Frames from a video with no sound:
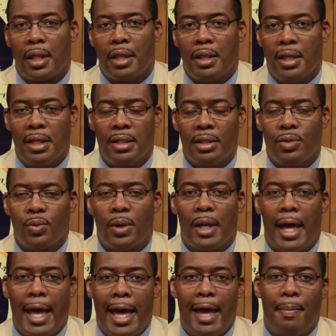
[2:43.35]
This is
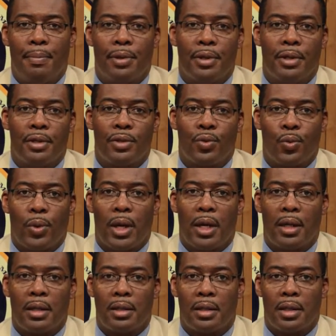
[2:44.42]
what happens
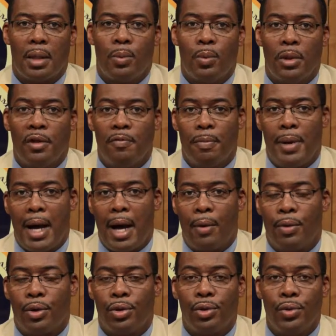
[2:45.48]
when someone of
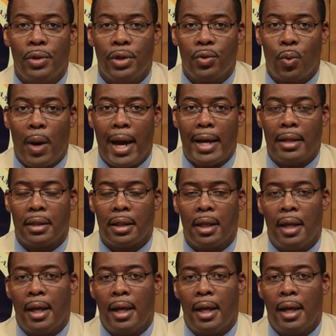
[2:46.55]
power who is white